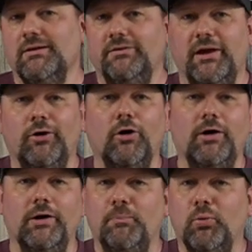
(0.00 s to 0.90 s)
that
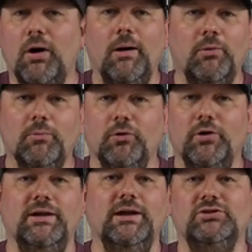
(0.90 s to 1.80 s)
are a problem or
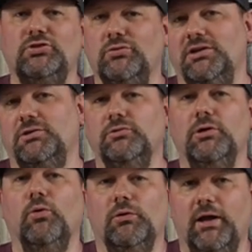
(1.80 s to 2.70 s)
an issue that you
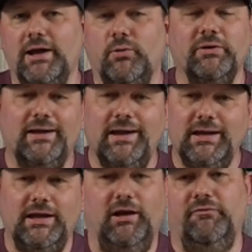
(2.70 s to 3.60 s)
don't like with
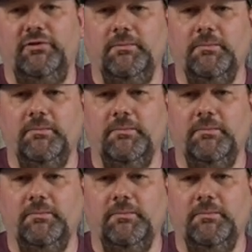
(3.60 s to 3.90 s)
any of them.